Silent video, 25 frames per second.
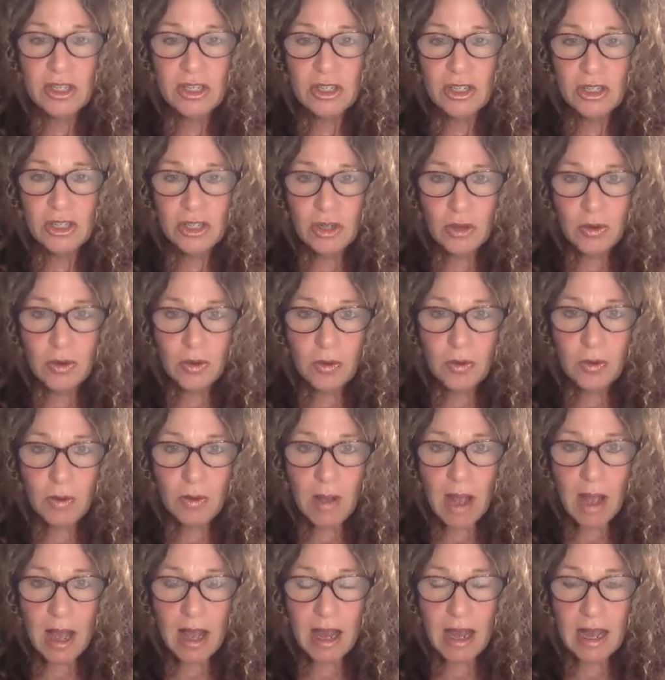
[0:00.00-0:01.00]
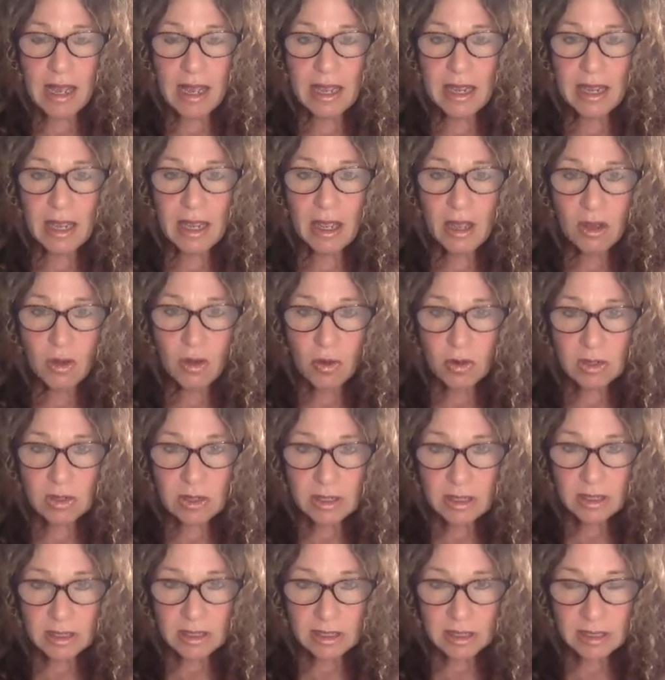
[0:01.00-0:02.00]
So I
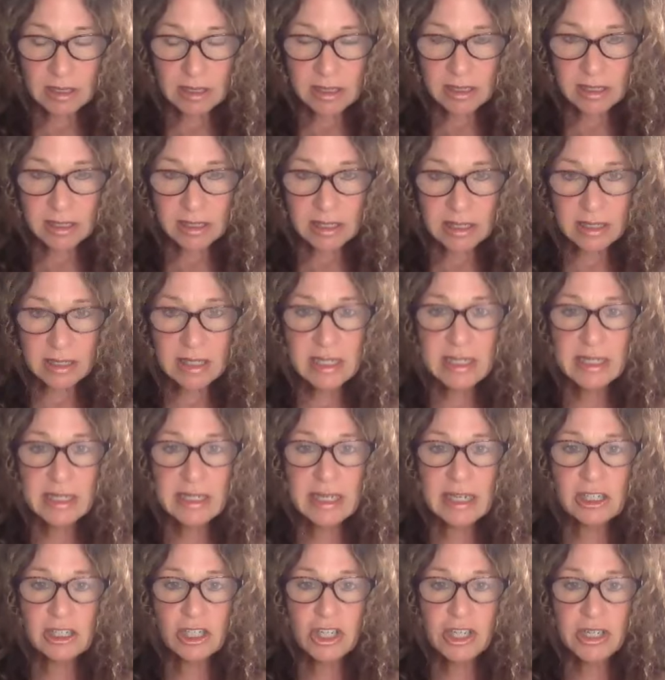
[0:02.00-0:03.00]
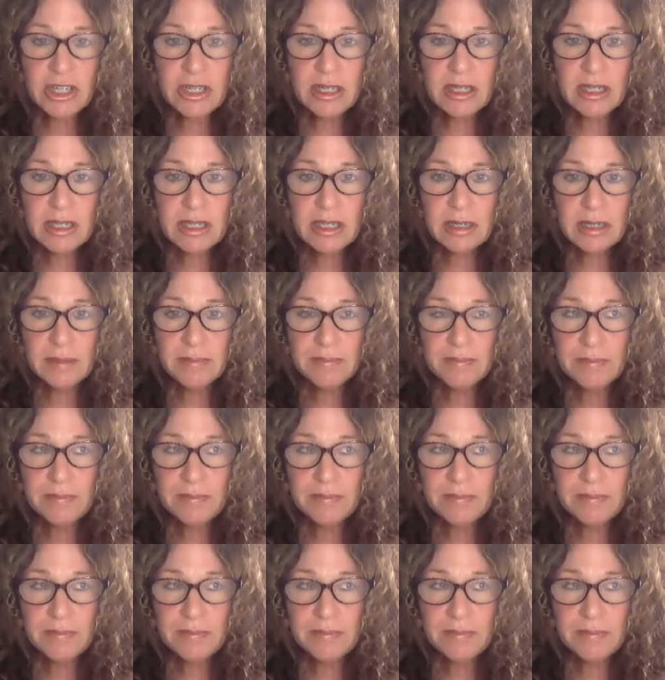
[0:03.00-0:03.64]
did these sessions